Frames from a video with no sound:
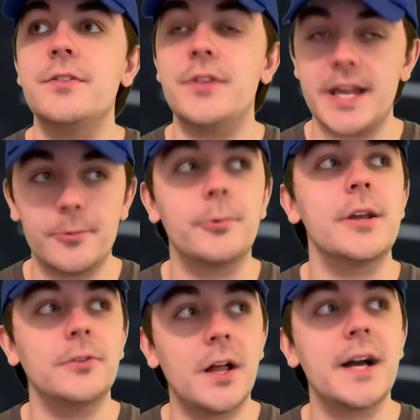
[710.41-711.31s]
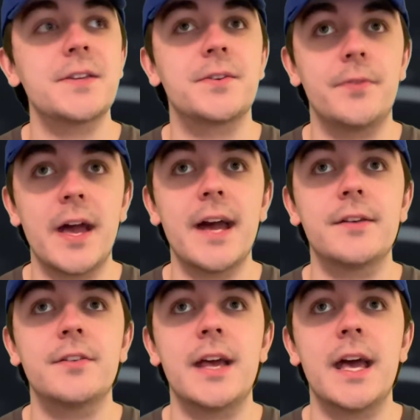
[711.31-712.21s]
they realized
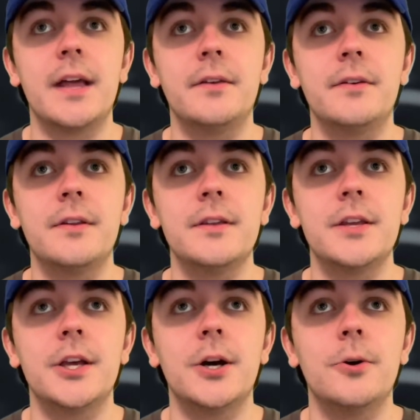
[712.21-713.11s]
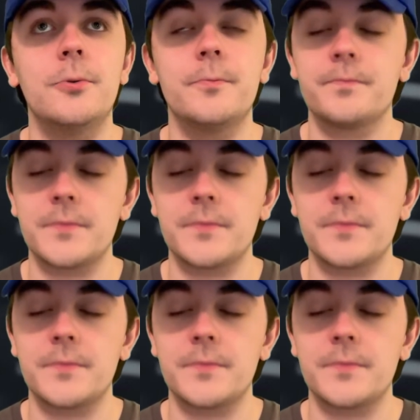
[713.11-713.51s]
that, and, you know,